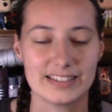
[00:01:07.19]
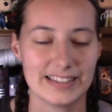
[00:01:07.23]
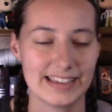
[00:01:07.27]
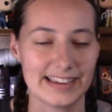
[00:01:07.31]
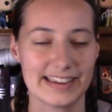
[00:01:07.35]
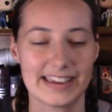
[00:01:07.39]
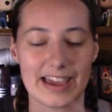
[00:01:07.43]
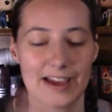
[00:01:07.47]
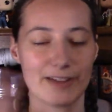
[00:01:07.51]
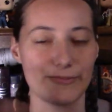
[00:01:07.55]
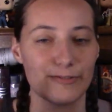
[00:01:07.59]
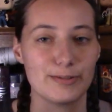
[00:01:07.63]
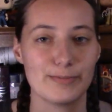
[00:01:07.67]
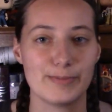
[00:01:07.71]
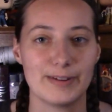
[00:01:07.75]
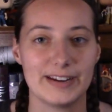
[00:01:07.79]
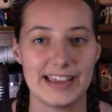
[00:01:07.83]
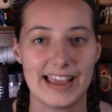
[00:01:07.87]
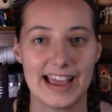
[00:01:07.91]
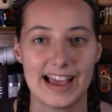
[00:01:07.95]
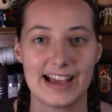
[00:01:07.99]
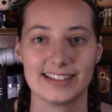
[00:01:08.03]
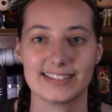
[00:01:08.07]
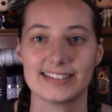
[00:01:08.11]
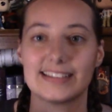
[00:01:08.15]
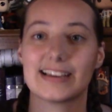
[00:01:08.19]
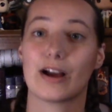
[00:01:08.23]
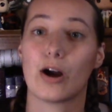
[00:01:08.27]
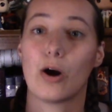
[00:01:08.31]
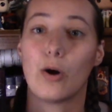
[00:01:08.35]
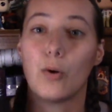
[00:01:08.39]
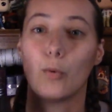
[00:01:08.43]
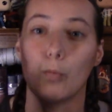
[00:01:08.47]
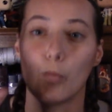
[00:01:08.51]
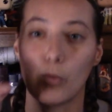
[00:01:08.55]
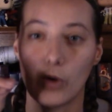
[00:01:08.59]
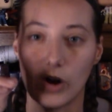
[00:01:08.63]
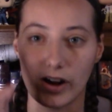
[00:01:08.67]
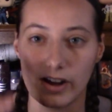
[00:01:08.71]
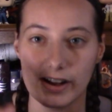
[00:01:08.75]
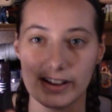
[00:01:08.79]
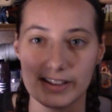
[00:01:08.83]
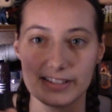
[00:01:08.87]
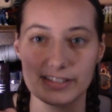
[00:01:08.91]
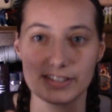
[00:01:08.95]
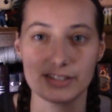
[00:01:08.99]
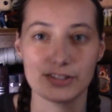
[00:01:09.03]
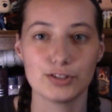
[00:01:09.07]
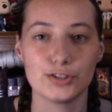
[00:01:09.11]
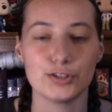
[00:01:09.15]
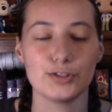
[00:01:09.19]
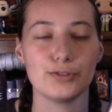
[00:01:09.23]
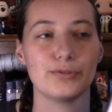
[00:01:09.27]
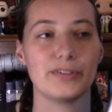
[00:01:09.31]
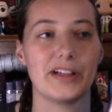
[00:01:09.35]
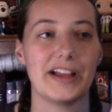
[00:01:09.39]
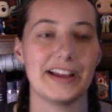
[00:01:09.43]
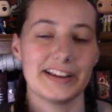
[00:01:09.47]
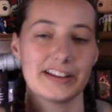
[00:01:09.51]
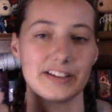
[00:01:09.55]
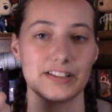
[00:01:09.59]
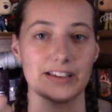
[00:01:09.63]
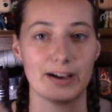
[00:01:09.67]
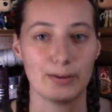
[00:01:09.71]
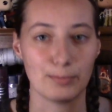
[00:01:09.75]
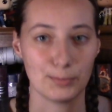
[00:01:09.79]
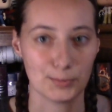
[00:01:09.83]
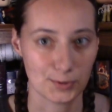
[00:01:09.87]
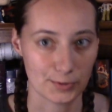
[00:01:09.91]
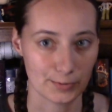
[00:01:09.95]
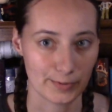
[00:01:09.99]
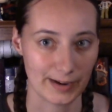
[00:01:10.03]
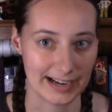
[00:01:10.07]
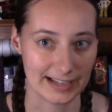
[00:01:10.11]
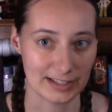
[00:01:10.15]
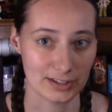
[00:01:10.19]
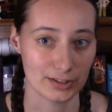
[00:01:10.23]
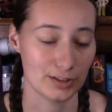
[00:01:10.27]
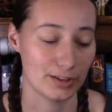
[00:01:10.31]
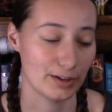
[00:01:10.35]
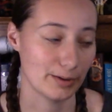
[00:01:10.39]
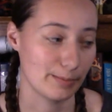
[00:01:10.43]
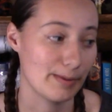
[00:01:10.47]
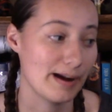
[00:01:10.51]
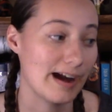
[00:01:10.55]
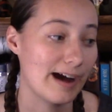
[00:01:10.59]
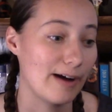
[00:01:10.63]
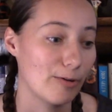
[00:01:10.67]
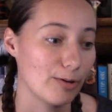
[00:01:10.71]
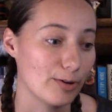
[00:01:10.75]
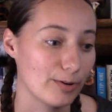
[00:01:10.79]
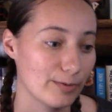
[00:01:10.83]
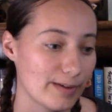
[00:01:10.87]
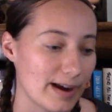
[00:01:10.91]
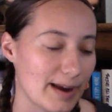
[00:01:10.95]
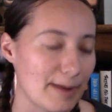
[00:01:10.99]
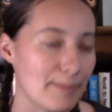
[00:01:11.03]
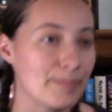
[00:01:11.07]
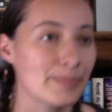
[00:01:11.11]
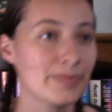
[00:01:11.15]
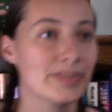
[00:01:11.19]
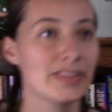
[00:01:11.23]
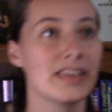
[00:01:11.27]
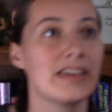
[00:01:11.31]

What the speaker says: like, everybody has, like, a wand to, like, help direct their power, right?